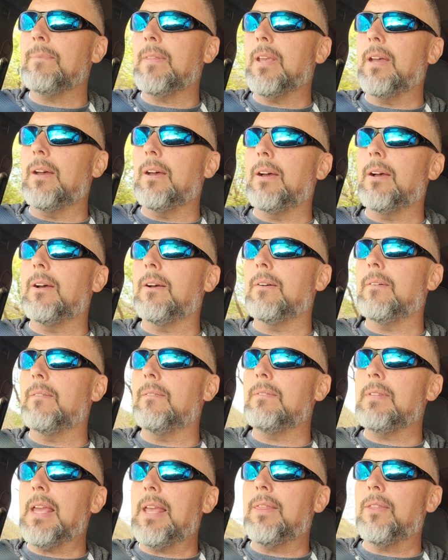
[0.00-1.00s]

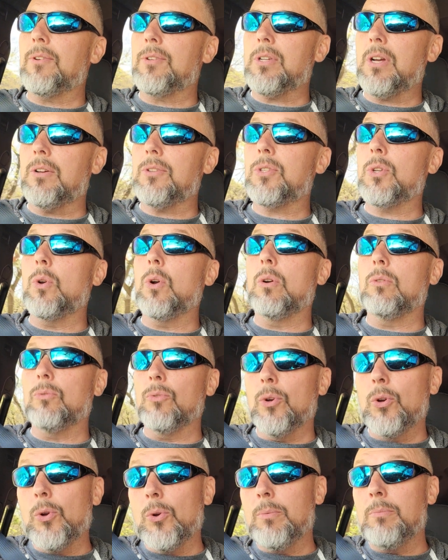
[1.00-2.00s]
And there's also a
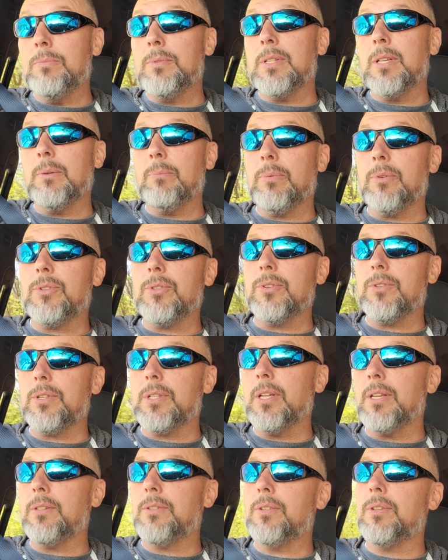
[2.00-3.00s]
room temperature
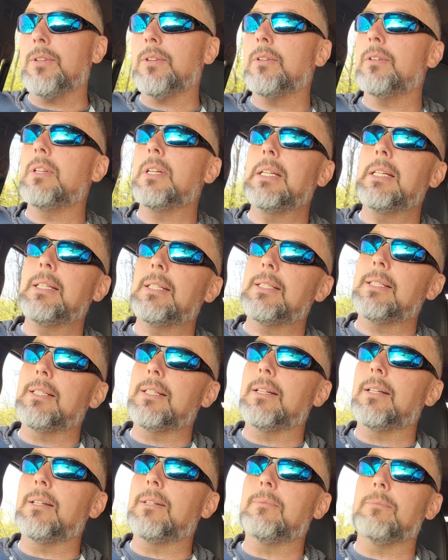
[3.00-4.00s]
sensor,
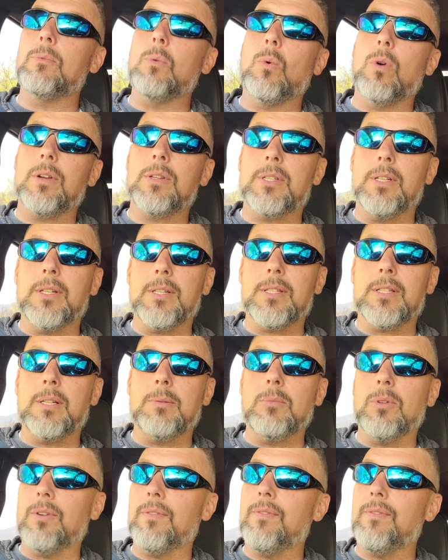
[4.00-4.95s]
works in a similar